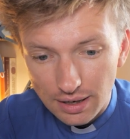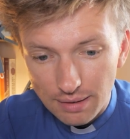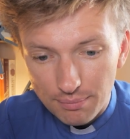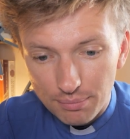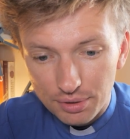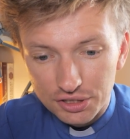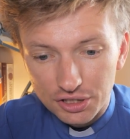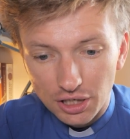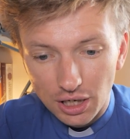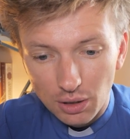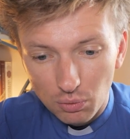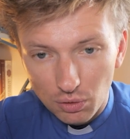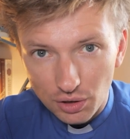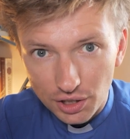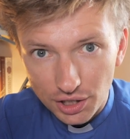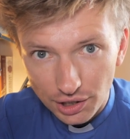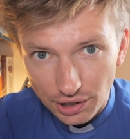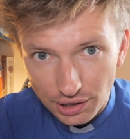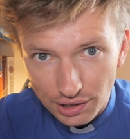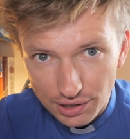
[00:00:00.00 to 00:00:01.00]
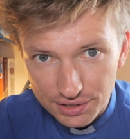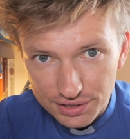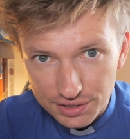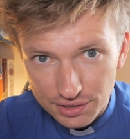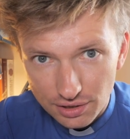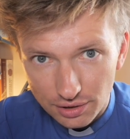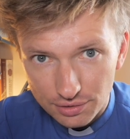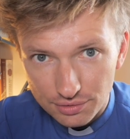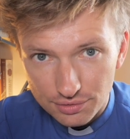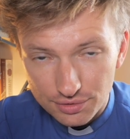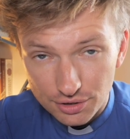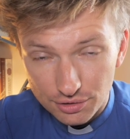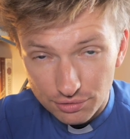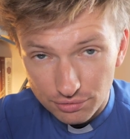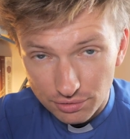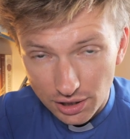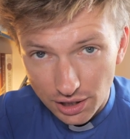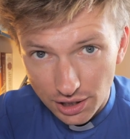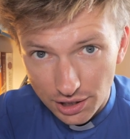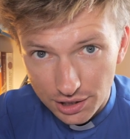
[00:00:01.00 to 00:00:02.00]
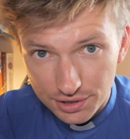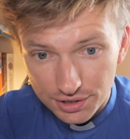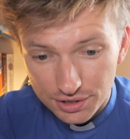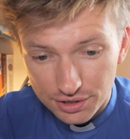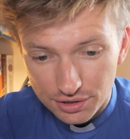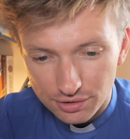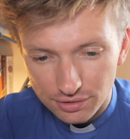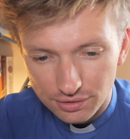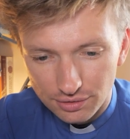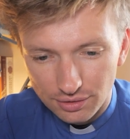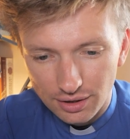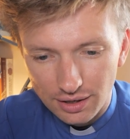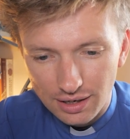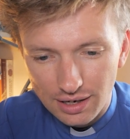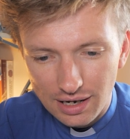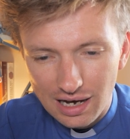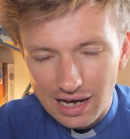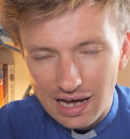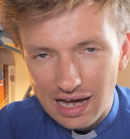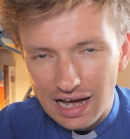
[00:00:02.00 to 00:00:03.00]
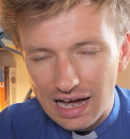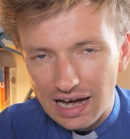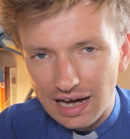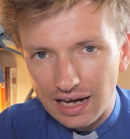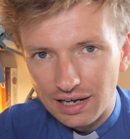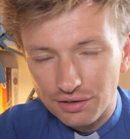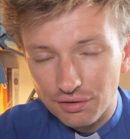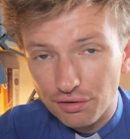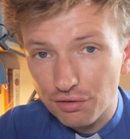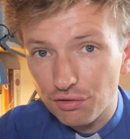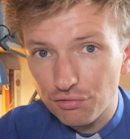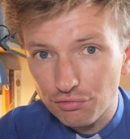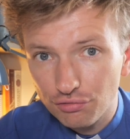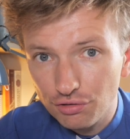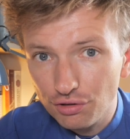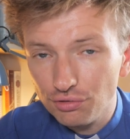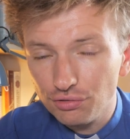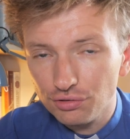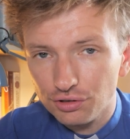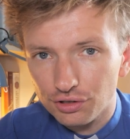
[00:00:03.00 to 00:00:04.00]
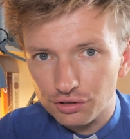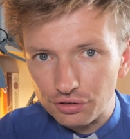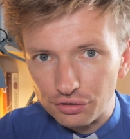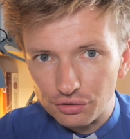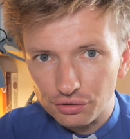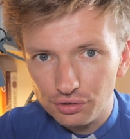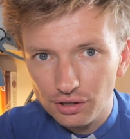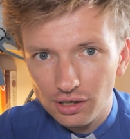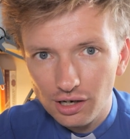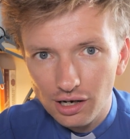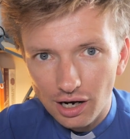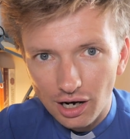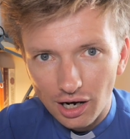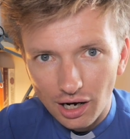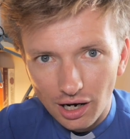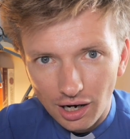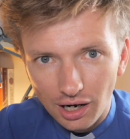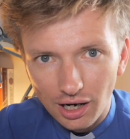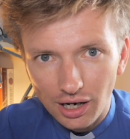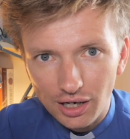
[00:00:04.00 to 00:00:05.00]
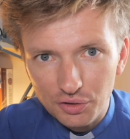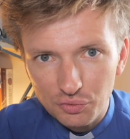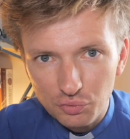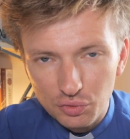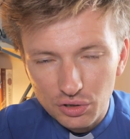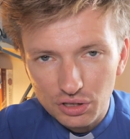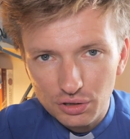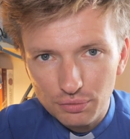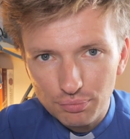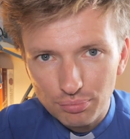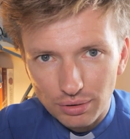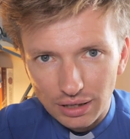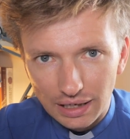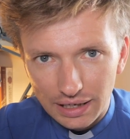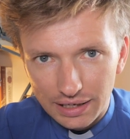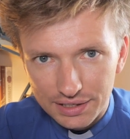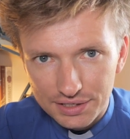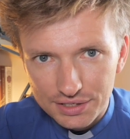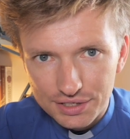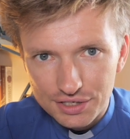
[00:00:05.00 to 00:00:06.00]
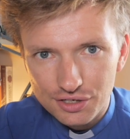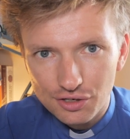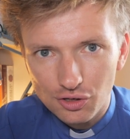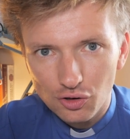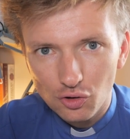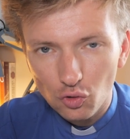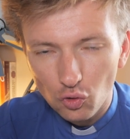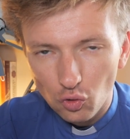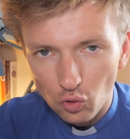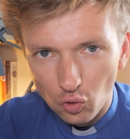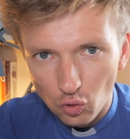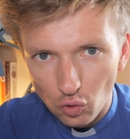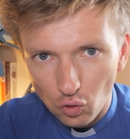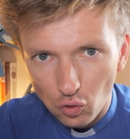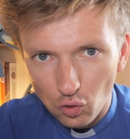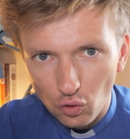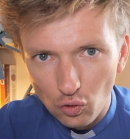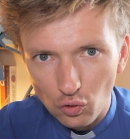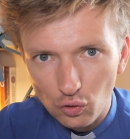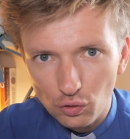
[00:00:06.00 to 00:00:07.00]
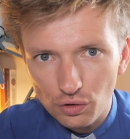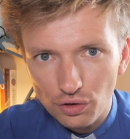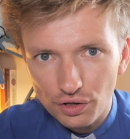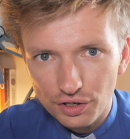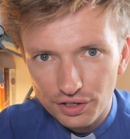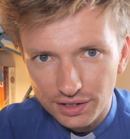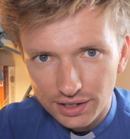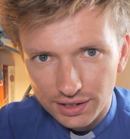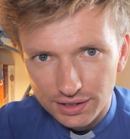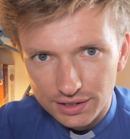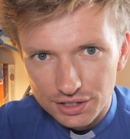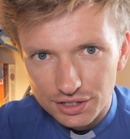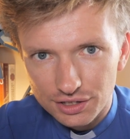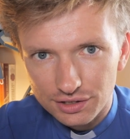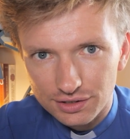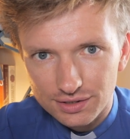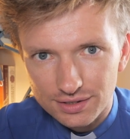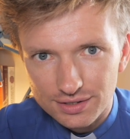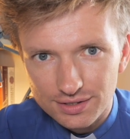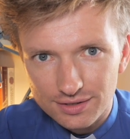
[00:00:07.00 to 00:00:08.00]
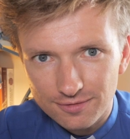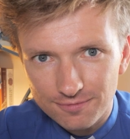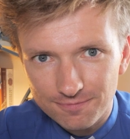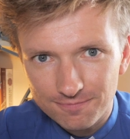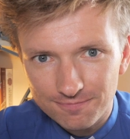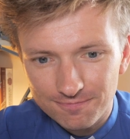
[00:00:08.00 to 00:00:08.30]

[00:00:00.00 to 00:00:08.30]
but I will curse those who curse you, and through you I will bless all the nations.